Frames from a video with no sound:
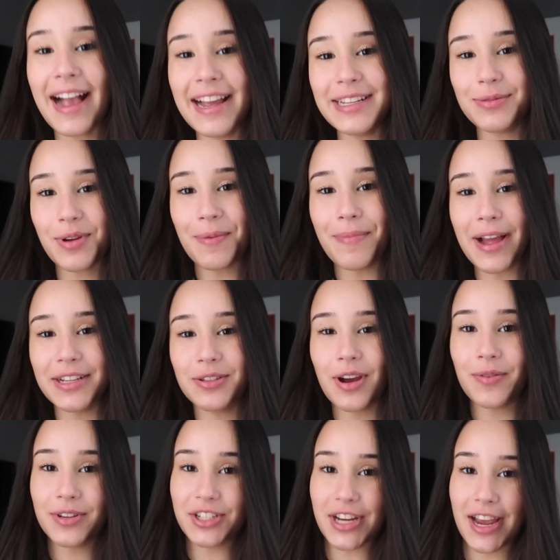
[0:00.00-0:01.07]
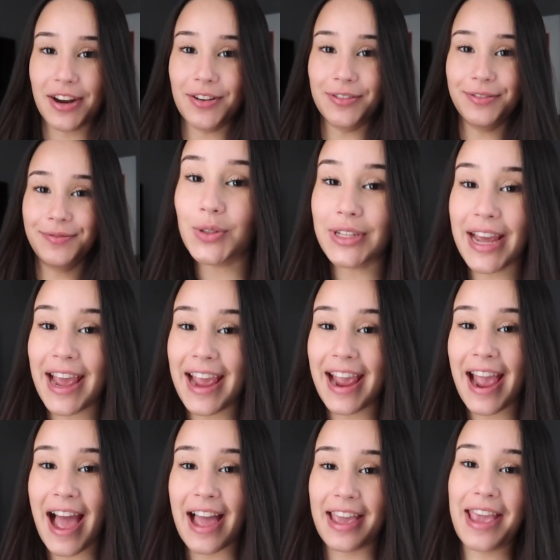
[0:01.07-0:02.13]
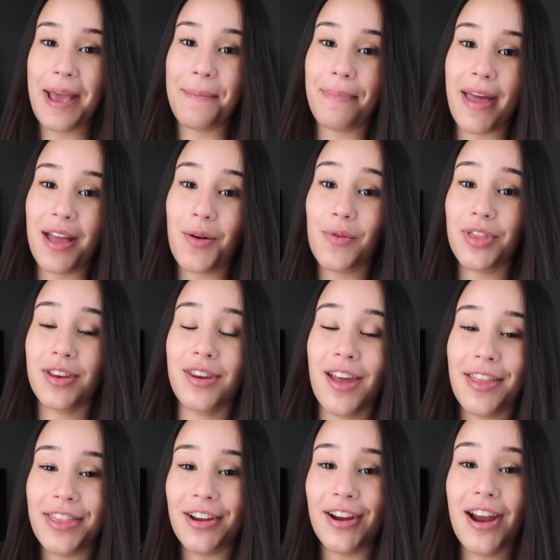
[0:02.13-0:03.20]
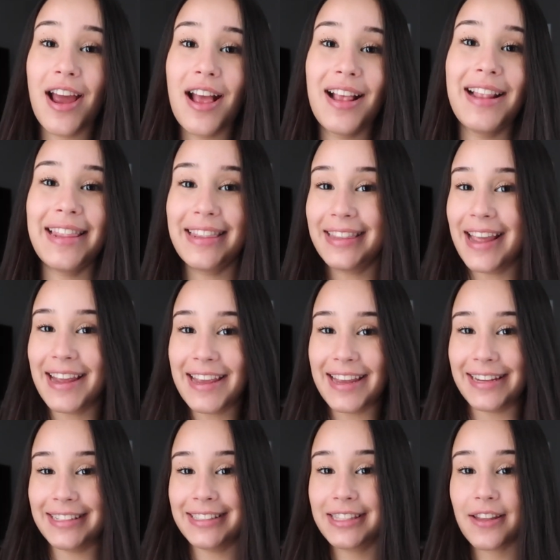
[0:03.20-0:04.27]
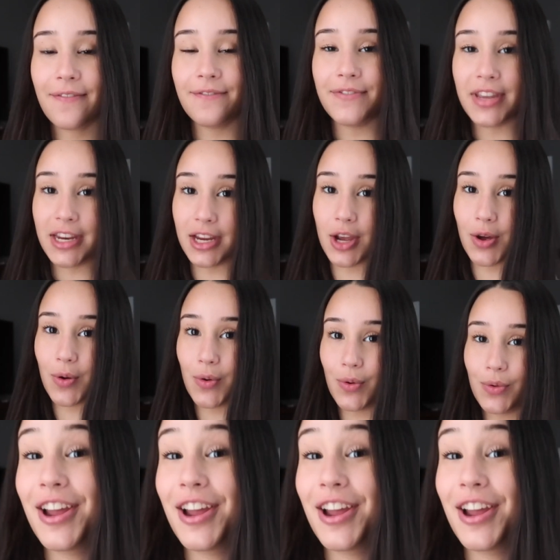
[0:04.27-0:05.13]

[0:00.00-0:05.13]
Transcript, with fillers: Hey guys, welcome back to our channel. Today, I came back with another leggings video.